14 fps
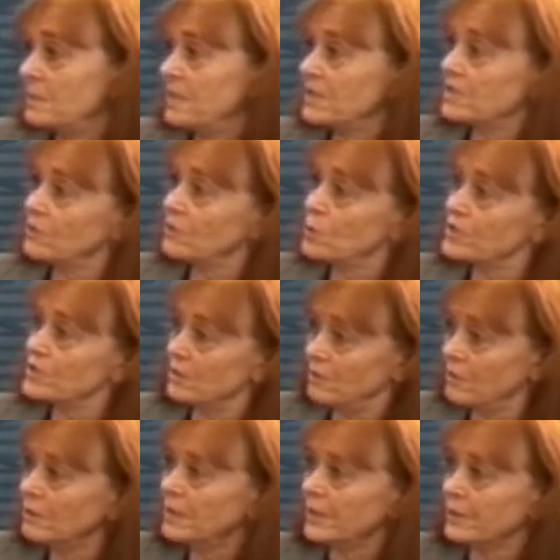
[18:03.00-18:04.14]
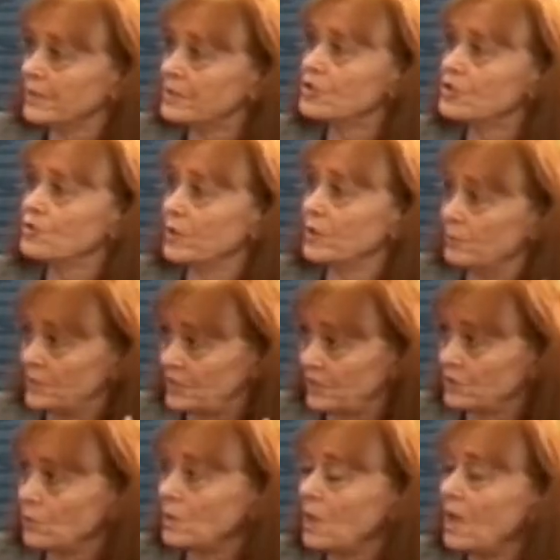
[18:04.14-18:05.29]
because, of course, the nuclear industry was
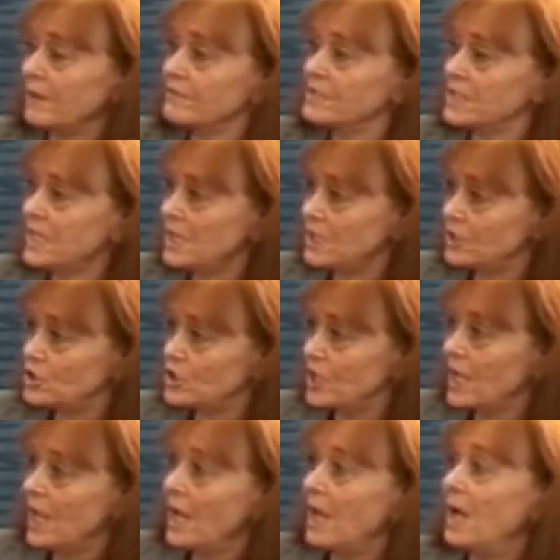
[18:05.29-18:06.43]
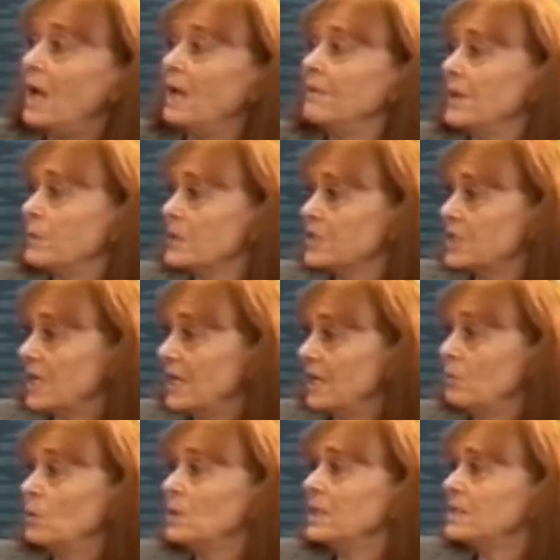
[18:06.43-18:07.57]
under a lot of siege. And they were
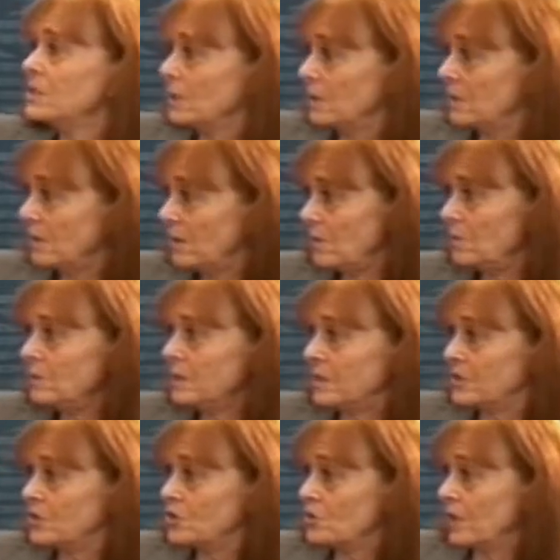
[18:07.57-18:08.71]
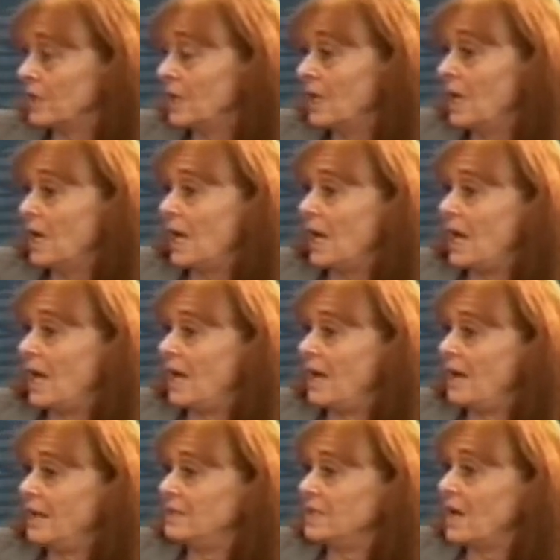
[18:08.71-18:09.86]
saying, well, let's look at the coal industry.
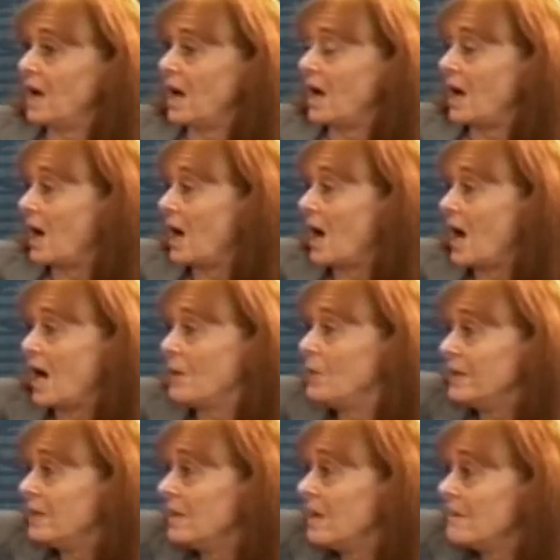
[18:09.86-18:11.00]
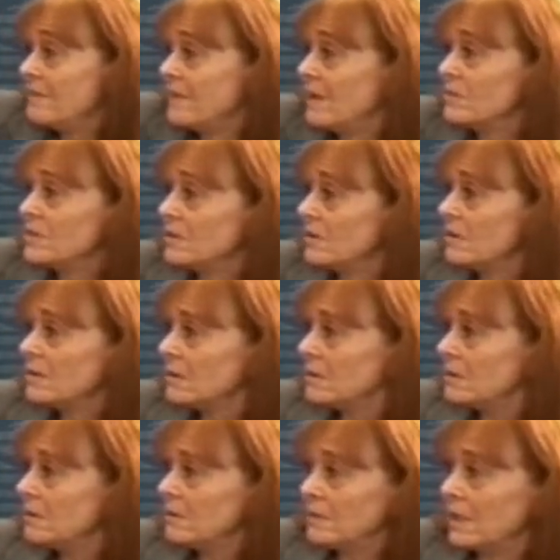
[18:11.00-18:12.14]
And I went and I found an
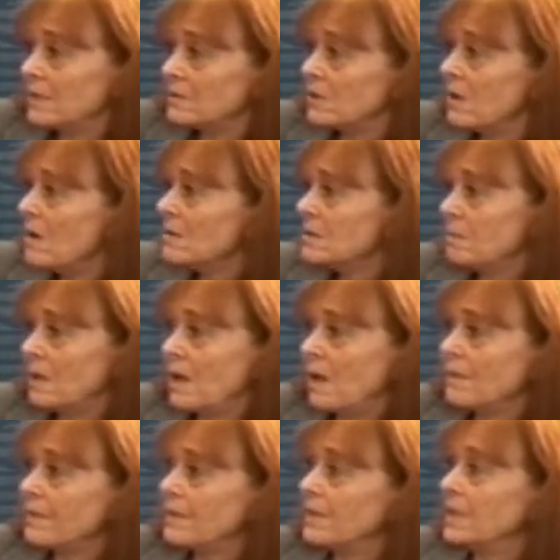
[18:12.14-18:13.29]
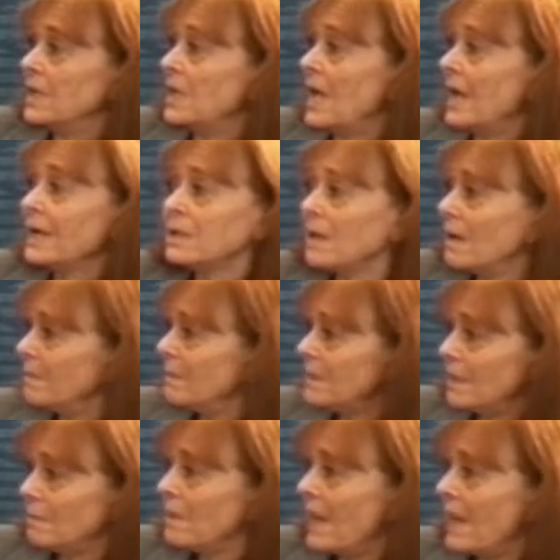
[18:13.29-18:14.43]
article that talked about the economic
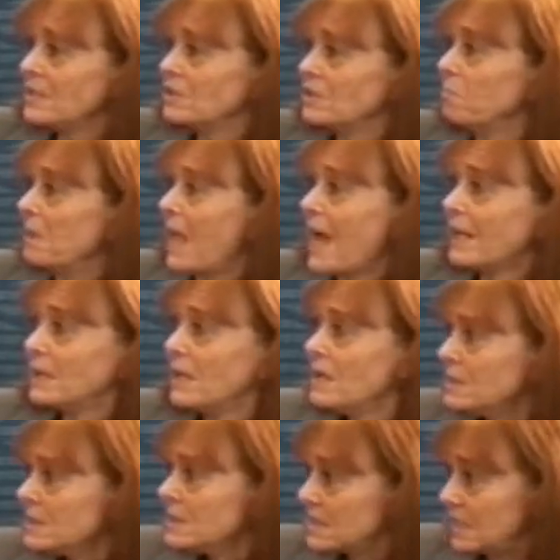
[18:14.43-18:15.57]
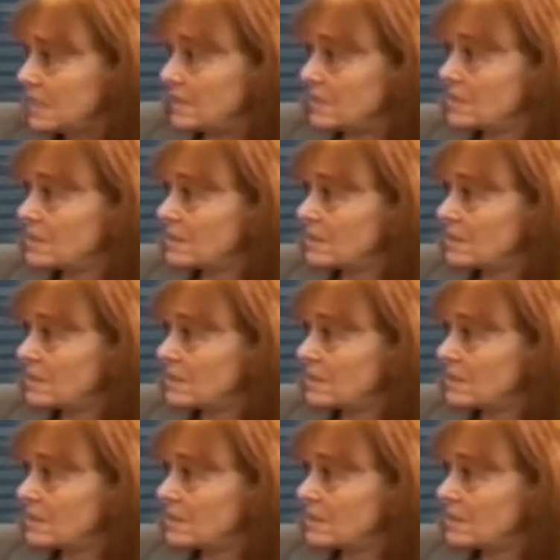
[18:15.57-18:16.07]
impact of black lung disease